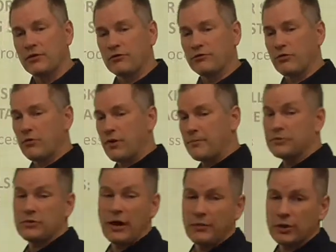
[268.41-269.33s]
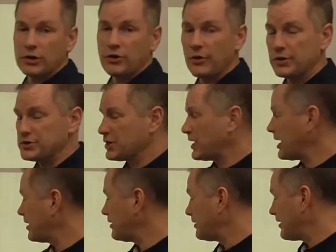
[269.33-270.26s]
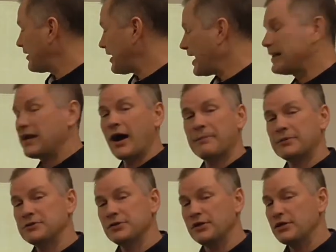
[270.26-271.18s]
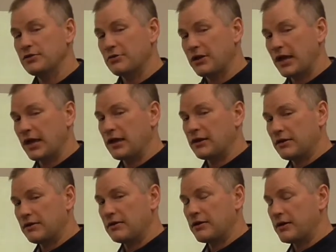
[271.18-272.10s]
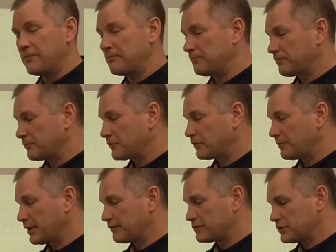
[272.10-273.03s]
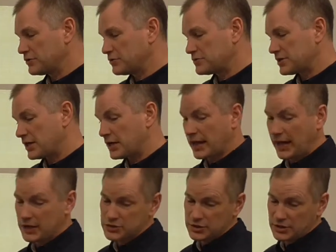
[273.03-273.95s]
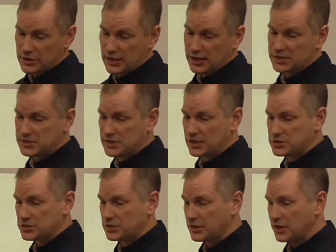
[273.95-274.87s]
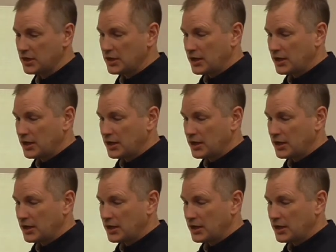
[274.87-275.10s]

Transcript: So I would encourage, again, any opportunity you can to be able to use that. And actually the next session,